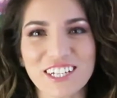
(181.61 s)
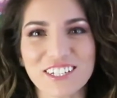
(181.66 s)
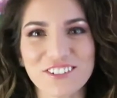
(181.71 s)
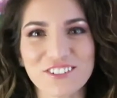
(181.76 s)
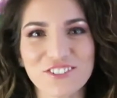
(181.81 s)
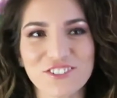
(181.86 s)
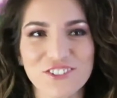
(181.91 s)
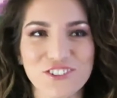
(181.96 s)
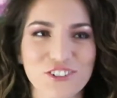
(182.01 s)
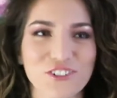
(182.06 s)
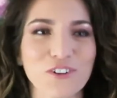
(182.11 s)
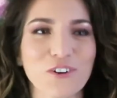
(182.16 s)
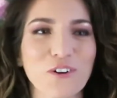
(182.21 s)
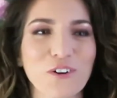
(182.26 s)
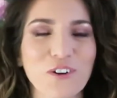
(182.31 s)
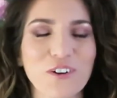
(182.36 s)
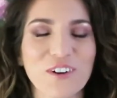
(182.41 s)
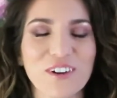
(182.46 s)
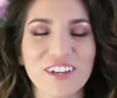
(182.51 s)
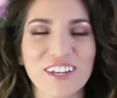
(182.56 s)
and
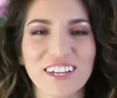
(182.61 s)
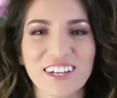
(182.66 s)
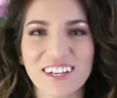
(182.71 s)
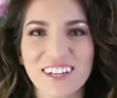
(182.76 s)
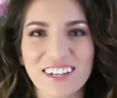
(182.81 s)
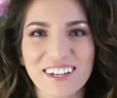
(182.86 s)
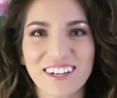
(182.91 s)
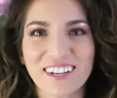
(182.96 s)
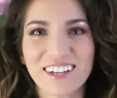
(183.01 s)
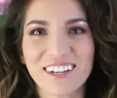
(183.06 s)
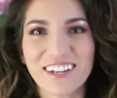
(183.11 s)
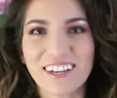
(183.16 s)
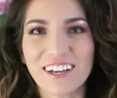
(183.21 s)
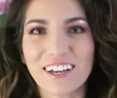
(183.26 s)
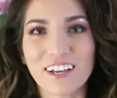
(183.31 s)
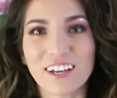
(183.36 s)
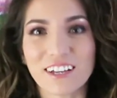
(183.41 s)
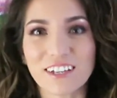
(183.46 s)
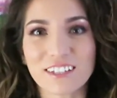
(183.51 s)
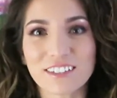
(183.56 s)
joy.
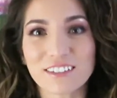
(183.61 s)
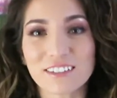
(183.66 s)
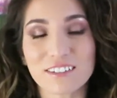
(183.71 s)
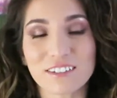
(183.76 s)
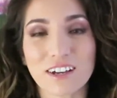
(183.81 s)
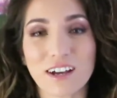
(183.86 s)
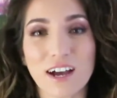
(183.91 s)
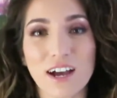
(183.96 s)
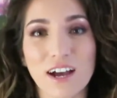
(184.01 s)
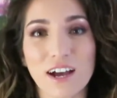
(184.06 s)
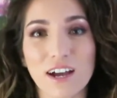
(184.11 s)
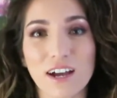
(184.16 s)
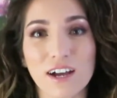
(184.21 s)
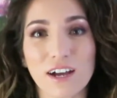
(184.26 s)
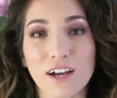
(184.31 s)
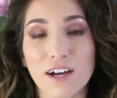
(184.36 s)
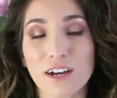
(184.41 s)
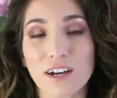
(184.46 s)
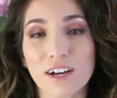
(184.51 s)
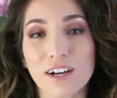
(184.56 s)
And
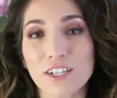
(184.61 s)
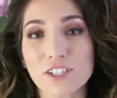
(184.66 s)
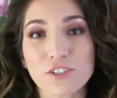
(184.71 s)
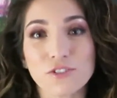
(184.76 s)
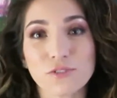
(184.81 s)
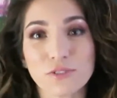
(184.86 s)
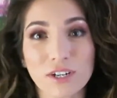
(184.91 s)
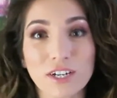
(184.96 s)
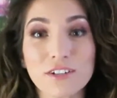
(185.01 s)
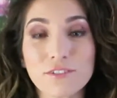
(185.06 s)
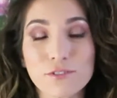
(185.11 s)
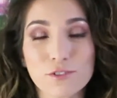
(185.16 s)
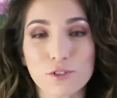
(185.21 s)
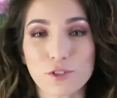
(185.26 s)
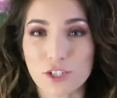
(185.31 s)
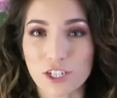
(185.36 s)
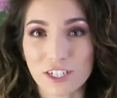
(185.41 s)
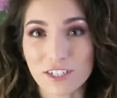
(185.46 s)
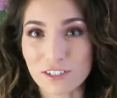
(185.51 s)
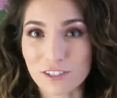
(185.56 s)
I strive to
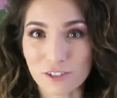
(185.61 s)
share